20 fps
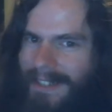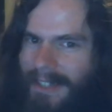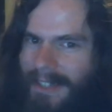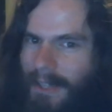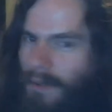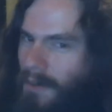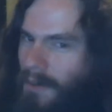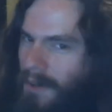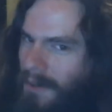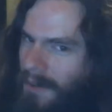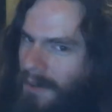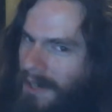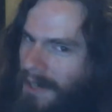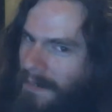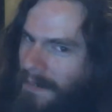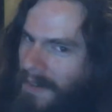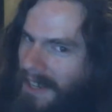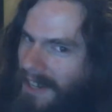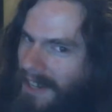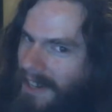You wouldn't want
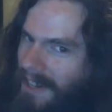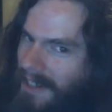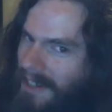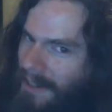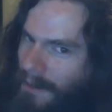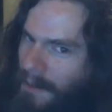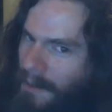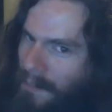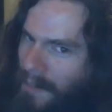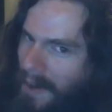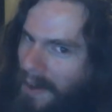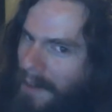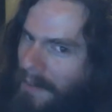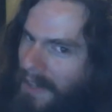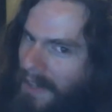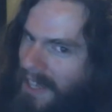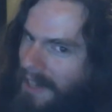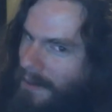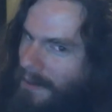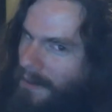to be called a
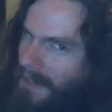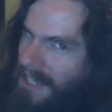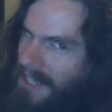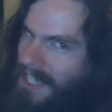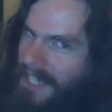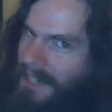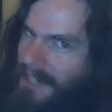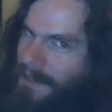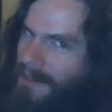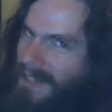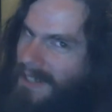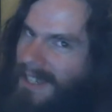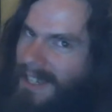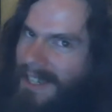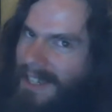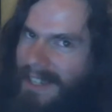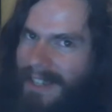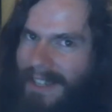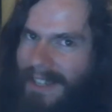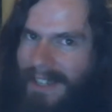Republican, would you?
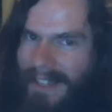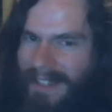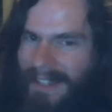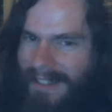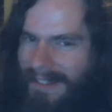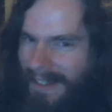It's